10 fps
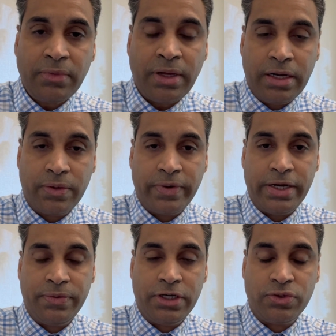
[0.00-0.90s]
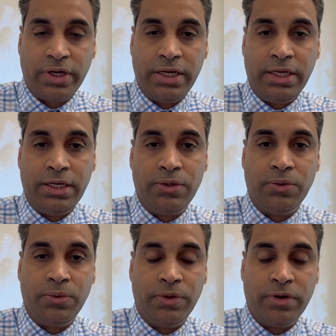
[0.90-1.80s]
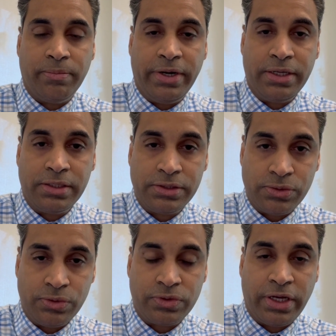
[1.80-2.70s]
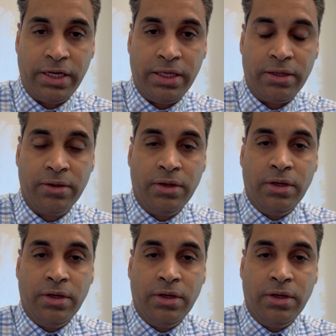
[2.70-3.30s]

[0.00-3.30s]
undergraduate training to your medical school training,